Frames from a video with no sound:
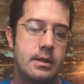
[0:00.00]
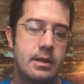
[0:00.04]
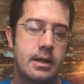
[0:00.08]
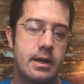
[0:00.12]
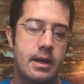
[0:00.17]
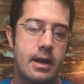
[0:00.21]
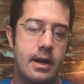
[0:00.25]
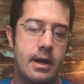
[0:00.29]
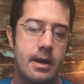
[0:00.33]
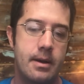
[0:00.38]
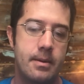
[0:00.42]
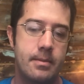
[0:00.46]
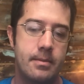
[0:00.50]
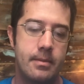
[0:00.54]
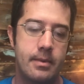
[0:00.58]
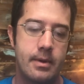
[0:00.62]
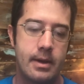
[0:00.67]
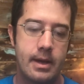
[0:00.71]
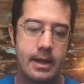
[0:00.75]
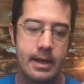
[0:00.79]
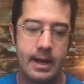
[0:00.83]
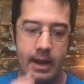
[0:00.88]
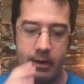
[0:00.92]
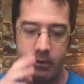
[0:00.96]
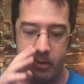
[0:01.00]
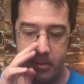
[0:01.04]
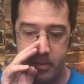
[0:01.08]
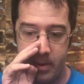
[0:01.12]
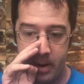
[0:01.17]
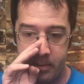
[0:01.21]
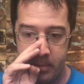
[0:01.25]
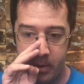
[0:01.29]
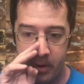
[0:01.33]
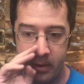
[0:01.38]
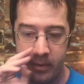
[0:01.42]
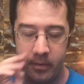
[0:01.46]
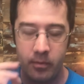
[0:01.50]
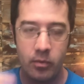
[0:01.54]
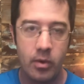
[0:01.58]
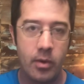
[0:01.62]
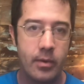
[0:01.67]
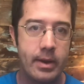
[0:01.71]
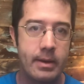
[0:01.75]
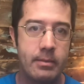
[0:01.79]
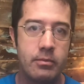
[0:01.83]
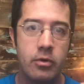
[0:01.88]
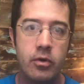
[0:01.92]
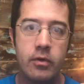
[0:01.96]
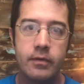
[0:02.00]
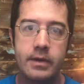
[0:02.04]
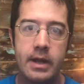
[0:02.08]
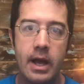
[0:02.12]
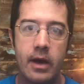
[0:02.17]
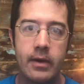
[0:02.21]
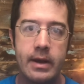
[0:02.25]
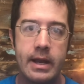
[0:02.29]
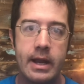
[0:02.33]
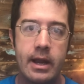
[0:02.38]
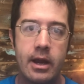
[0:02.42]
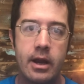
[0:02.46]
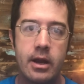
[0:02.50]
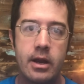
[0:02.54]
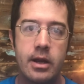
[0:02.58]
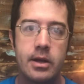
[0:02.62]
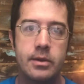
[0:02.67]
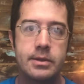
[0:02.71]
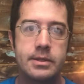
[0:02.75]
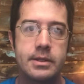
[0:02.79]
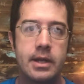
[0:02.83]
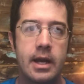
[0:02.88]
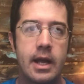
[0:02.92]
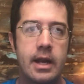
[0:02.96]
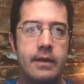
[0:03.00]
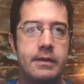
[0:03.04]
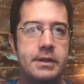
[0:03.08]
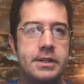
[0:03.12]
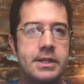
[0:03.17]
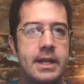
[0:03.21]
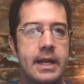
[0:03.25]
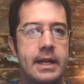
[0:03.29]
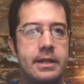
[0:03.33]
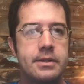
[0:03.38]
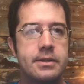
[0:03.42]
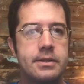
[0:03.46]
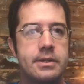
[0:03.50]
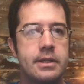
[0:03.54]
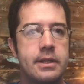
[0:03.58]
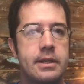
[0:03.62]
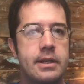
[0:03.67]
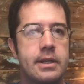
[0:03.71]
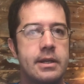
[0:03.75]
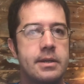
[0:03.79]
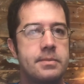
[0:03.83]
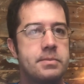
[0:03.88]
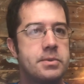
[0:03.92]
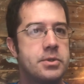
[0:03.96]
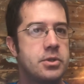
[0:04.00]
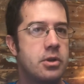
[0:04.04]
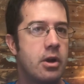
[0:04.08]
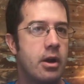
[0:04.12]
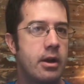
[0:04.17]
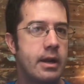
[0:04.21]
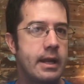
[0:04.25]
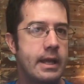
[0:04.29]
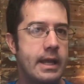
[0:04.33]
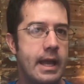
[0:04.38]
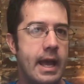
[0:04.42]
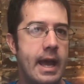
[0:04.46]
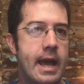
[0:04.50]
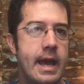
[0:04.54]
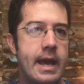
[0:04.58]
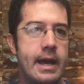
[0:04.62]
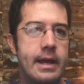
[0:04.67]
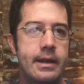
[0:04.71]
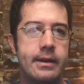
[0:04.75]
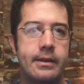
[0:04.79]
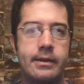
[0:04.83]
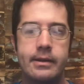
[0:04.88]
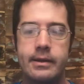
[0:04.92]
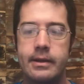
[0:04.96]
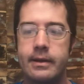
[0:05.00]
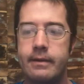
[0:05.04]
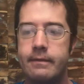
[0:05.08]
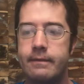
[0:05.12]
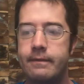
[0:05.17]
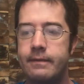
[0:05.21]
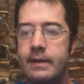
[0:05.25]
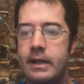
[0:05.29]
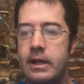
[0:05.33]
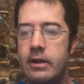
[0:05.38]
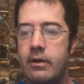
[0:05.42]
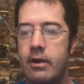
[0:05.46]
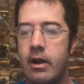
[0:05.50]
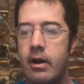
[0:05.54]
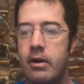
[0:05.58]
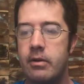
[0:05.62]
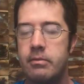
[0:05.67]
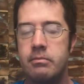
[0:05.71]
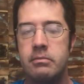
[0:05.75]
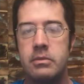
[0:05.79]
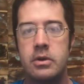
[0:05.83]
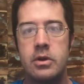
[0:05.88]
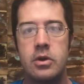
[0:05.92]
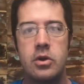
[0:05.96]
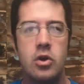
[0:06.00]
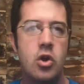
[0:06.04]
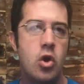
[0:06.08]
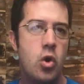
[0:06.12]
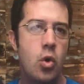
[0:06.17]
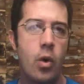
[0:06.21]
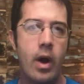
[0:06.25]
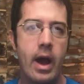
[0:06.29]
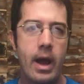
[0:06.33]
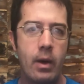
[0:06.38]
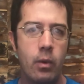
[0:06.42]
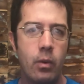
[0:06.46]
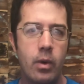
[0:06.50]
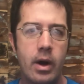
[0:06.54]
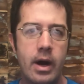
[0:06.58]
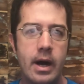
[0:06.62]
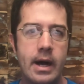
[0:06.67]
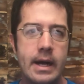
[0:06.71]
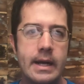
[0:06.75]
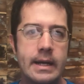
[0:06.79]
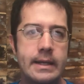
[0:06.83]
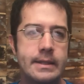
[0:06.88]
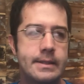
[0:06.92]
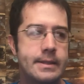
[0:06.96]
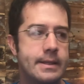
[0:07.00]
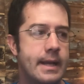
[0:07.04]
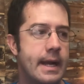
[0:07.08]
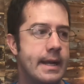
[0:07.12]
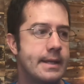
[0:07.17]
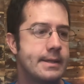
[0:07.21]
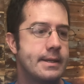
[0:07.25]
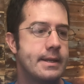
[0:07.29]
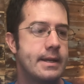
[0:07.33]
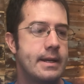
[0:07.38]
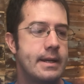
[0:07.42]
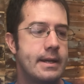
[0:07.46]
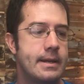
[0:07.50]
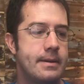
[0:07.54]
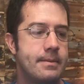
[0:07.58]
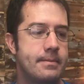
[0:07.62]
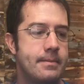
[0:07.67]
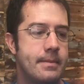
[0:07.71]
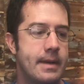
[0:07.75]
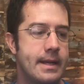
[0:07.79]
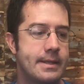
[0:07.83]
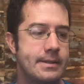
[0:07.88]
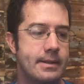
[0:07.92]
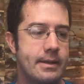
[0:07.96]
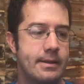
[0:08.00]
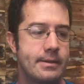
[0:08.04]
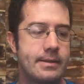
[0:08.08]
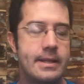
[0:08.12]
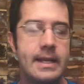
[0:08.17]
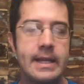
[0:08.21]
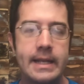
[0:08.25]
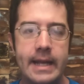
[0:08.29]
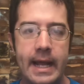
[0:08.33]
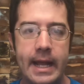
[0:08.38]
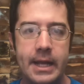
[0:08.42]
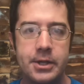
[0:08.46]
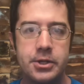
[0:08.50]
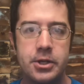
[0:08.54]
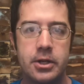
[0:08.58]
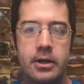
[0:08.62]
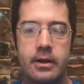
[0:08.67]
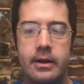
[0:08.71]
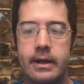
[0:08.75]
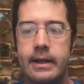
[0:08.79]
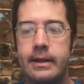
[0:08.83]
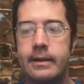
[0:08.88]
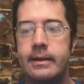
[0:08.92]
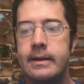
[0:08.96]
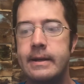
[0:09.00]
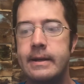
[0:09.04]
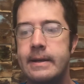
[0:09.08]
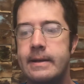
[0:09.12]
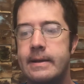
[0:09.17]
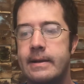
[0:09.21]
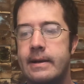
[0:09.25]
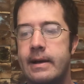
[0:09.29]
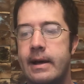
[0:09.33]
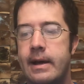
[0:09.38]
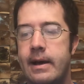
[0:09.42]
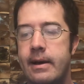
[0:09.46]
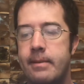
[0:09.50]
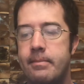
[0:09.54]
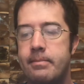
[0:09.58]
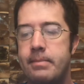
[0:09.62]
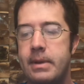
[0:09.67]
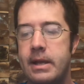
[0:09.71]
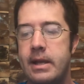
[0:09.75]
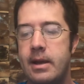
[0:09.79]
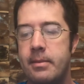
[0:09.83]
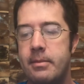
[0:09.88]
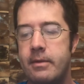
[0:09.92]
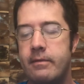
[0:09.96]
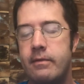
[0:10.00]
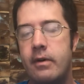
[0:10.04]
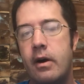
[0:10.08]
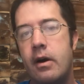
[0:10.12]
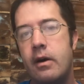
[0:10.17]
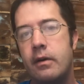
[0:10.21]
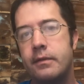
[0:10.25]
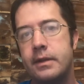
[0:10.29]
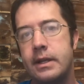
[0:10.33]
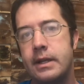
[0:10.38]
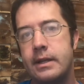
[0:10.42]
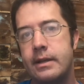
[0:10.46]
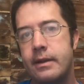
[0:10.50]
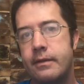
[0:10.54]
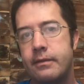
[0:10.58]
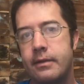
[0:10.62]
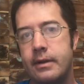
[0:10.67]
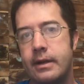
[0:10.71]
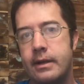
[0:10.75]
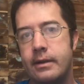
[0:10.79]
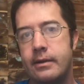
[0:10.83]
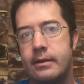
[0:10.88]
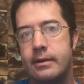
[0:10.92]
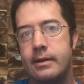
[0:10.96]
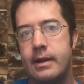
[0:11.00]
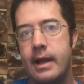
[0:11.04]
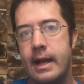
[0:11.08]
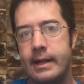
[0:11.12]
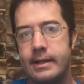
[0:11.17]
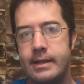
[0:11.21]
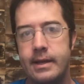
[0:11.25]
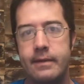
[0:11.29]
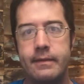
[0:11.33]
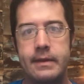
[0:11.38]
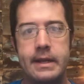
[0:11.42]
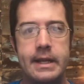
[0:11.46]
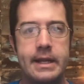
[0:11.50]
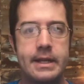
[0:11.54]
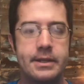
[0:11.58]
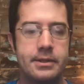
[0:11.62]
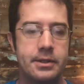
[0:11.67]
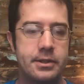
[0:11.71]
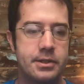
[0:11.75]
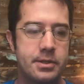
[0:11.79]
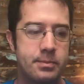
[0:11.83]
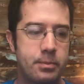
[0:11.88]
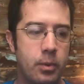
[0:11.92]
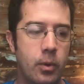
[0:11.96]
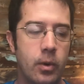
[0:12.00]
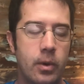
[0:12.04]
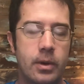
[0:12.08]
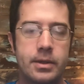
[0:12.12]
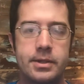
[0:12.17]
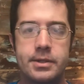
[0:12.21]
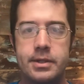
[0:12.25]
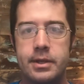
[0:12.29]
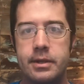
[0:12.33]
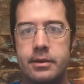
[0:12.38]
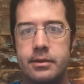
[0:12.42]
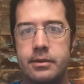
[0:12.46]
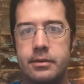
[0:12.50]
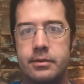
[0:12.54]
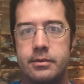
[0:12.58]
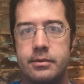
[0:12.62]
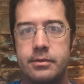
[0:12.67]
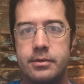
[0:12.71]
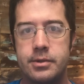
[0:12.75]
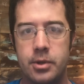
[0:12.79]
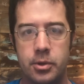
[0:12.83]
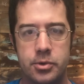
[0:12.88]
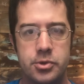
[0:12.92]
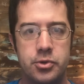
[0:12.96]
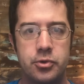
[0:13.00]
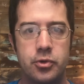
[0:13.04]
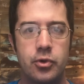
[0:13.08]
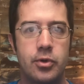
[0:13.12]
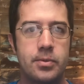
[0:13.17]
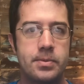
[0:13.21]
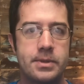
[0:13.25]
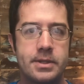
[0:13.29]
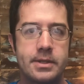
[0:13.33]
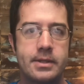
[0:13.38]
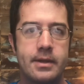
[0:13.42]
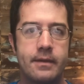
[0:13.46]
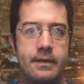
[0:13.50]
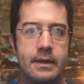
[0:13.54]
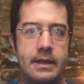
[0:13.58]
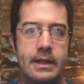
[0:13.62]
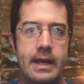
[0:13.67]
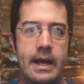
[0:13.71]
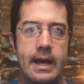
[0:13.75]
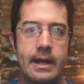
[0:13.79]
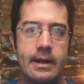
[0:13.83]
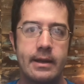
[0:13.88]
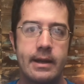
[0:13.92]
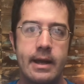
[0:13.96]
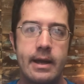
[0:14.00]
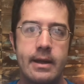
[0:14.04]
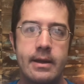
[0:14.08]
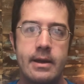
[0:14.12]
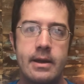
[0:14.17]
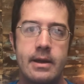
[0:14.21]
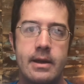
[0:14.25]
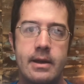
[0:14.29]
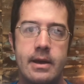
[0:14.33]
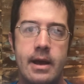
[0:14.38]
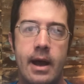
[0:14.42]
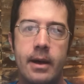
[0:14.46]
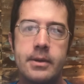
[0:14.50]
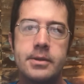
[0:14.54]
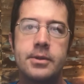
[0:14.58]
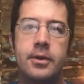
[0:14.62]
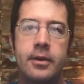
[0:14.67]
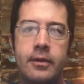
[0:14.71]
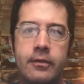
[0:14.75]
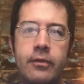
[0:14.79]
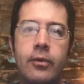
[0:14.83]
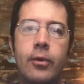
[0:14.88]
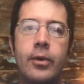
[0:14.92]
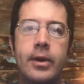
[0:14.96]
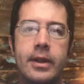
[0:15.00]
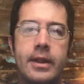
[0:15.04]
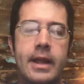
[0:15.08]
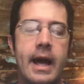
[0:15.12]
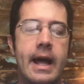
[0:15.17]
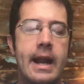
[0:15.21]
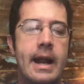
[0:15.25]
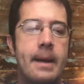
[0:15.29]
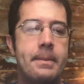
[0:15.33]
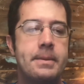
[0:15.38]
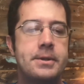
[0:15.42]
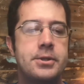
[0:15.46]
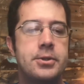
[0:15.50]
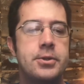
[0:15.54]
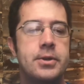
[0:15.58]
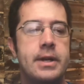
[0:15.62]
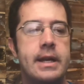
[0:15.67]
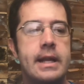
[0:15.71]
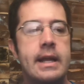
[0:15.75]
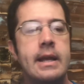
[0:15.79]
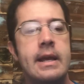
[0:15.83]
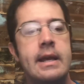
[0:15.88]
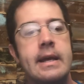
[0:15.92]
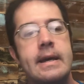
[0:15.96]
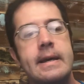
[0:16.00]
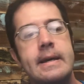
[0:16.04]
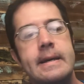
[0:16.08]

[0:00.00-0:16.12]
And I remember when we moved down here, it was kind of a chance to start again, to figure out who I was as a teenager and become involved in different activities and sports and social groups and stuff like that. And I was looking forward to that opportunity.